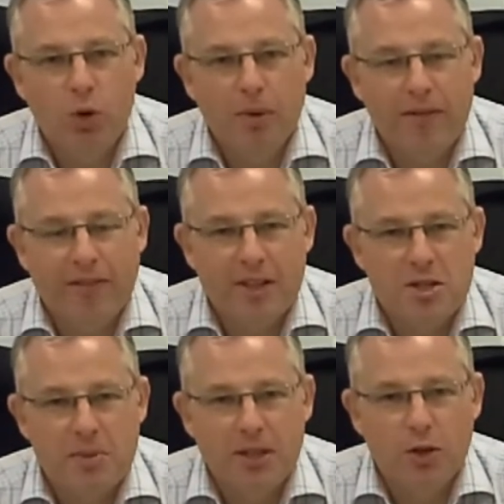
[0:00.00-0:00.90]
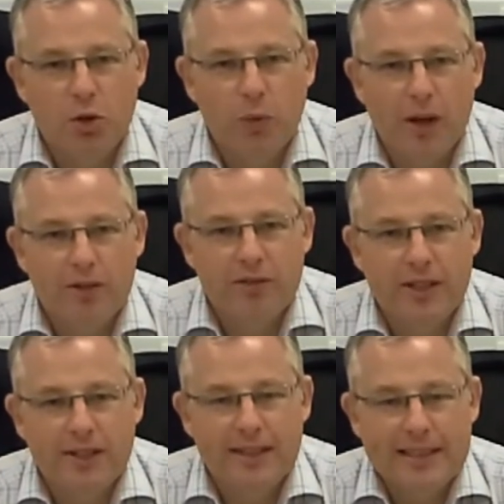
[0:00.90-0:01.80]
hope everything's been going well for
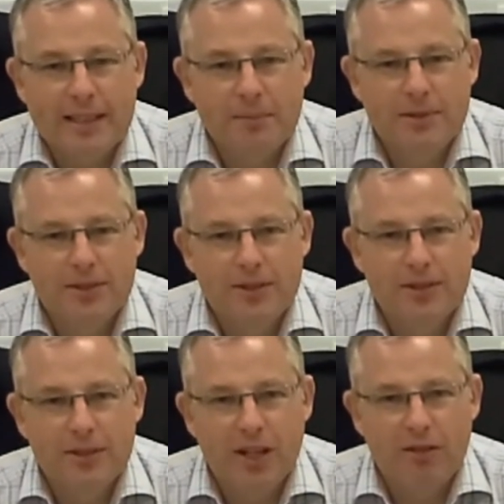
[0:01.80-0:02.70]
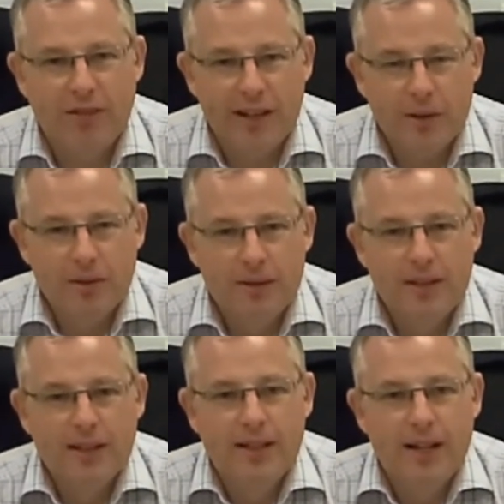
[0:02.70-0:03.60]
you in the lead up to the cup final.
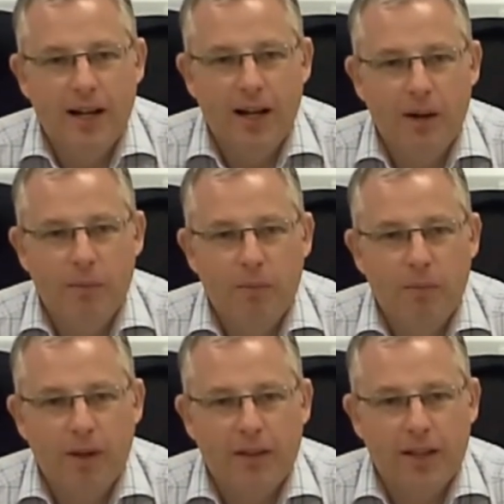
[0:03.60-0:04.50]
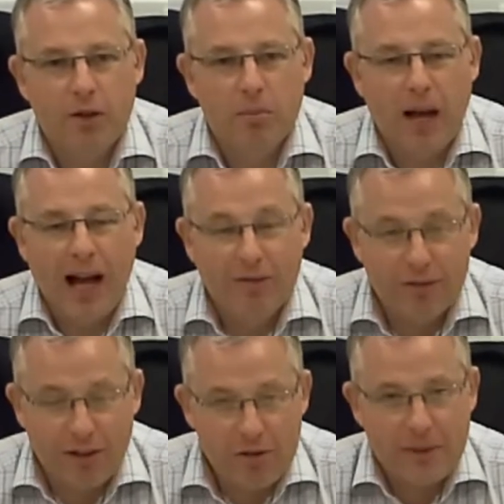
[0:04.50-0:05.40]
I think on behalf
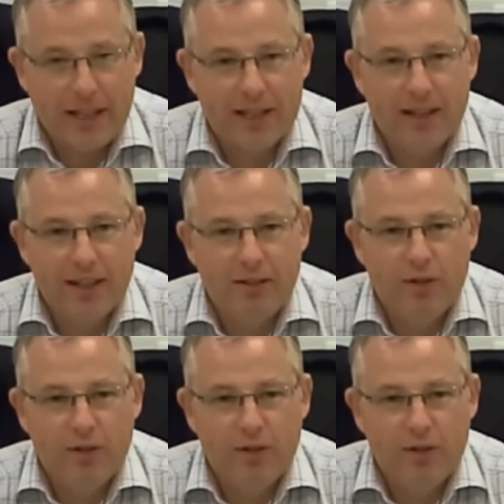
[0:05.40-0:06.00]
of everybody at